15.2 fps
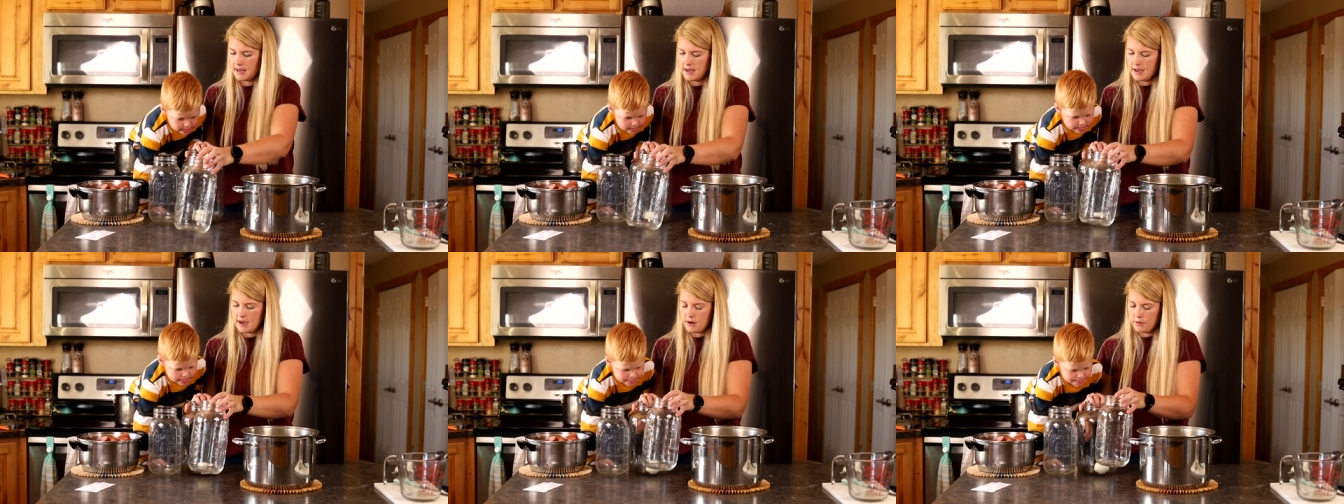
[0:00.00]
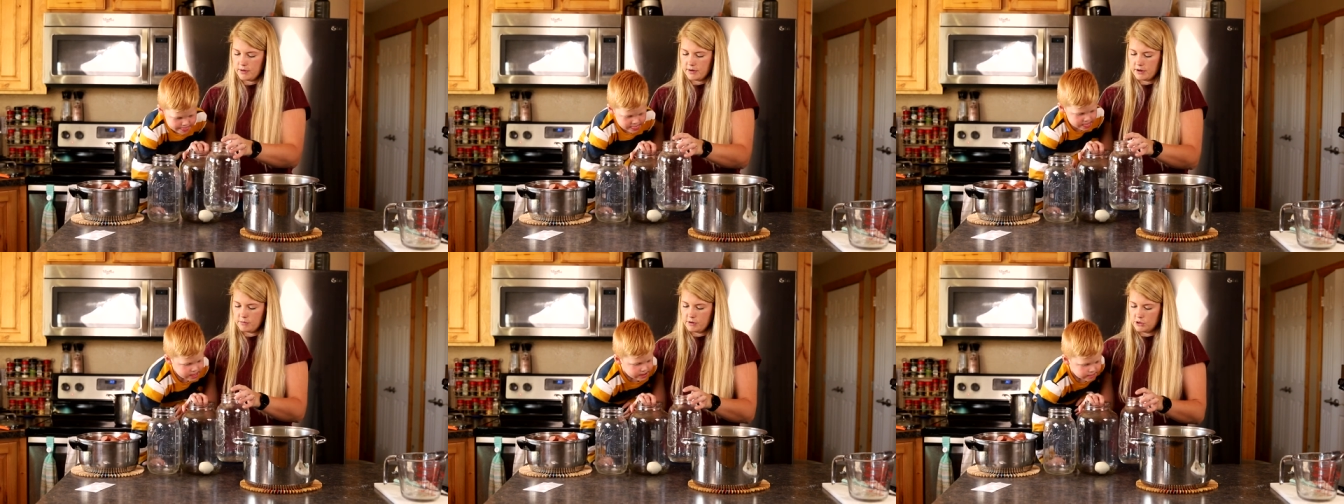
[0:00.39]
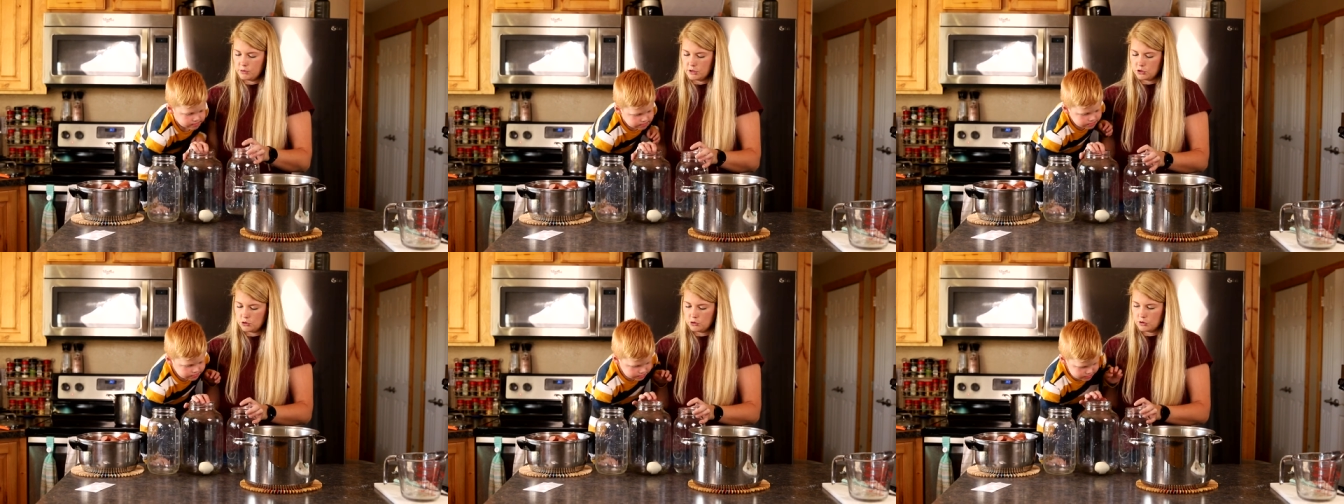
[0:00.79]
Okay, how can we
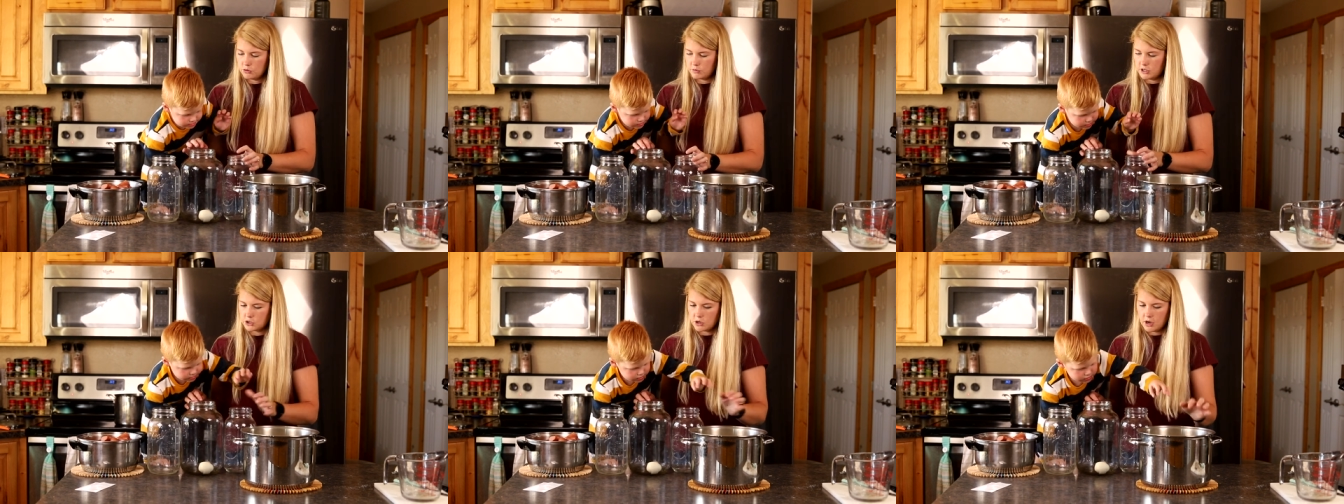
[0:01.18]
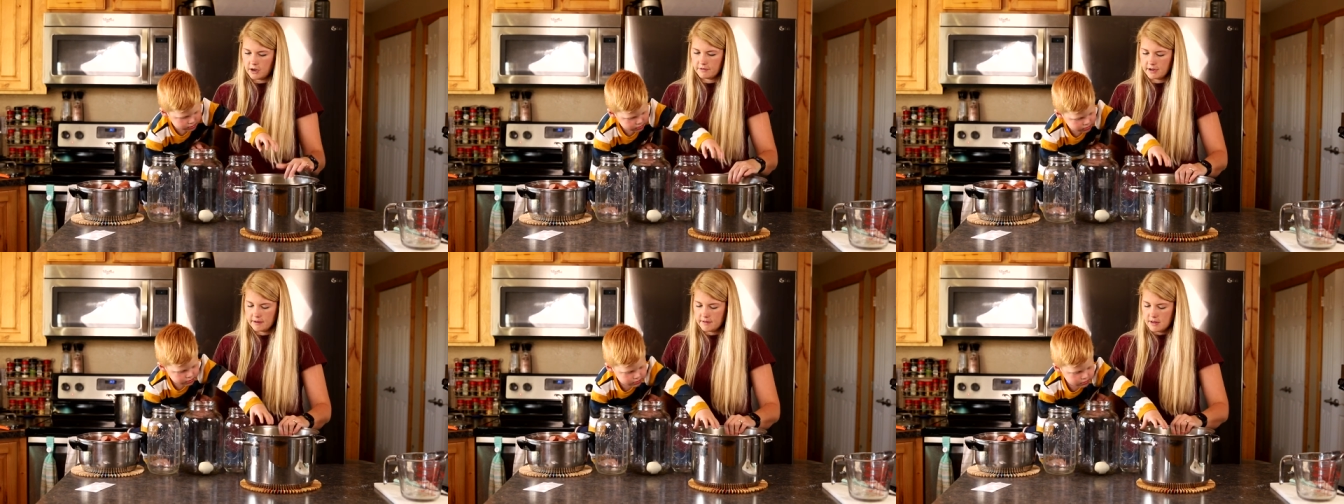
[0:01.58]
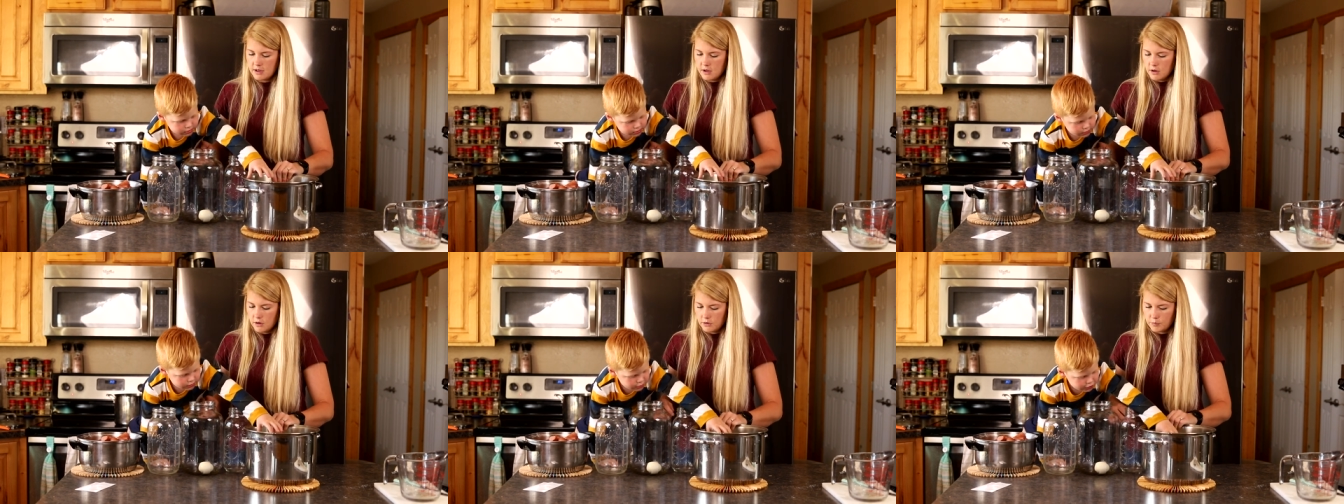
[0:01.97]
do it so you can reach all of it?
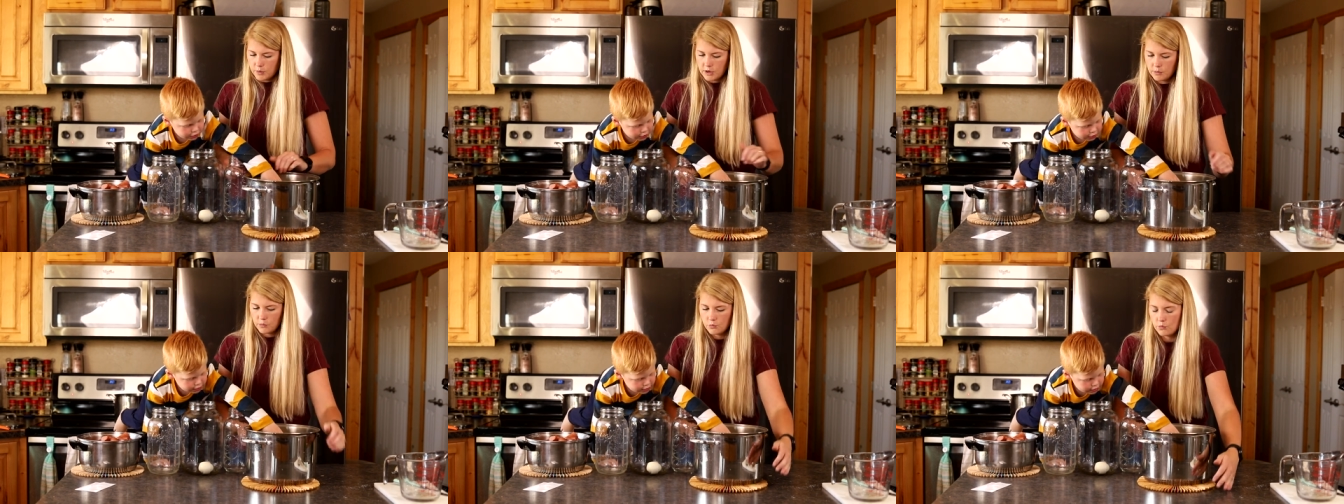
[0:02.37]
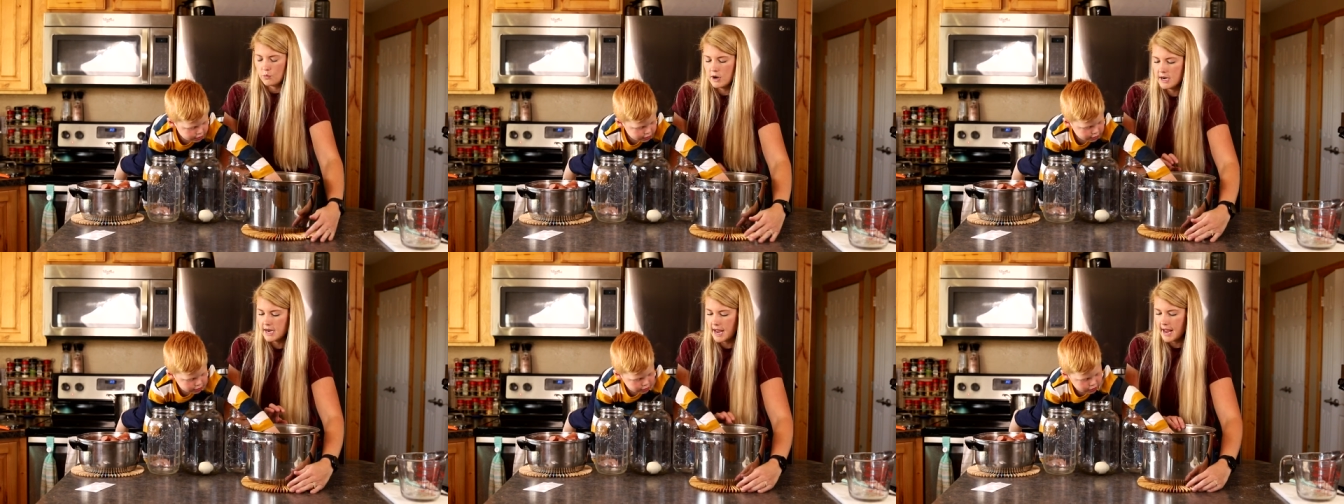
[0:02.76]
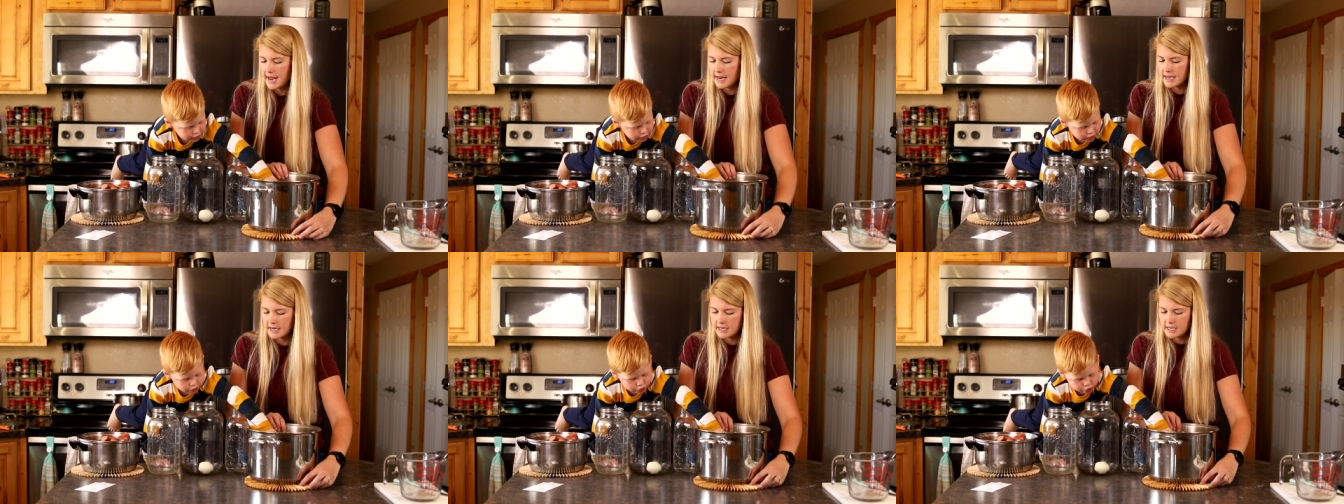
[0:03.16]
Put one
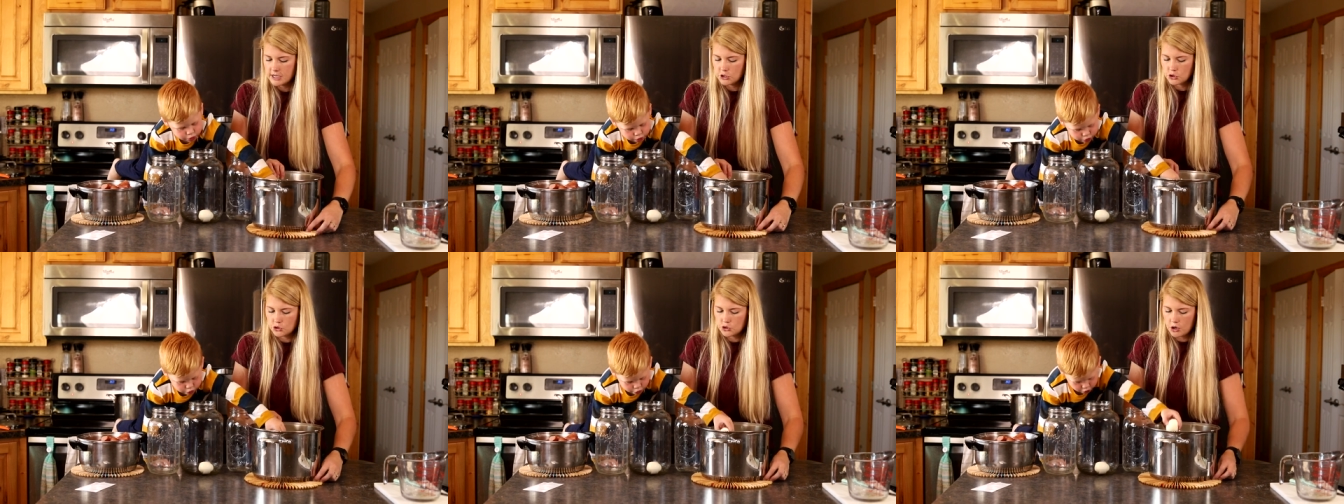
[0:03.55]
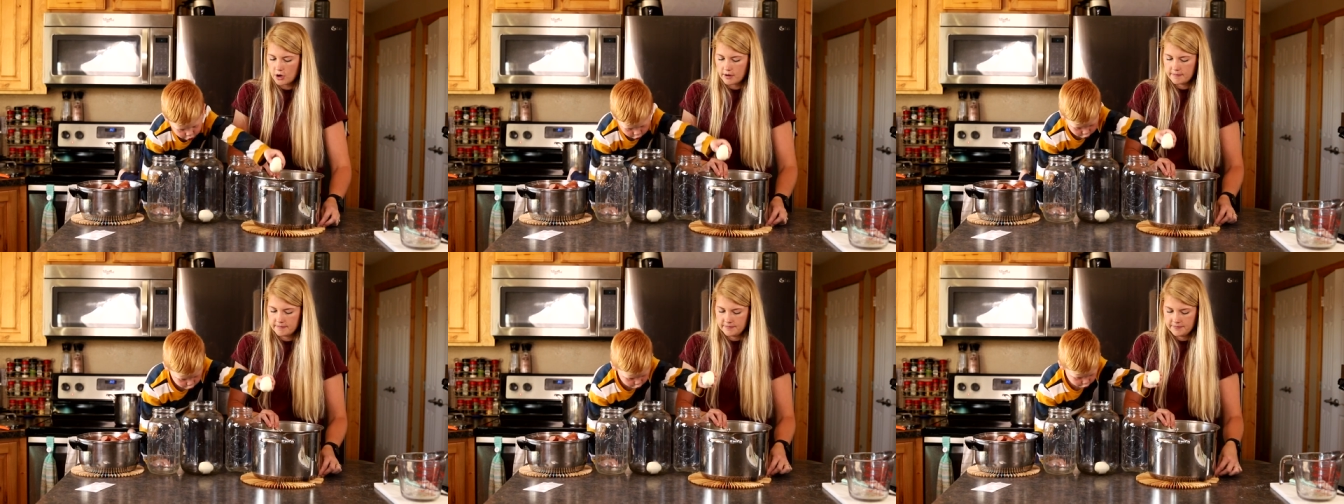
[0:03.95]
egg in each jar.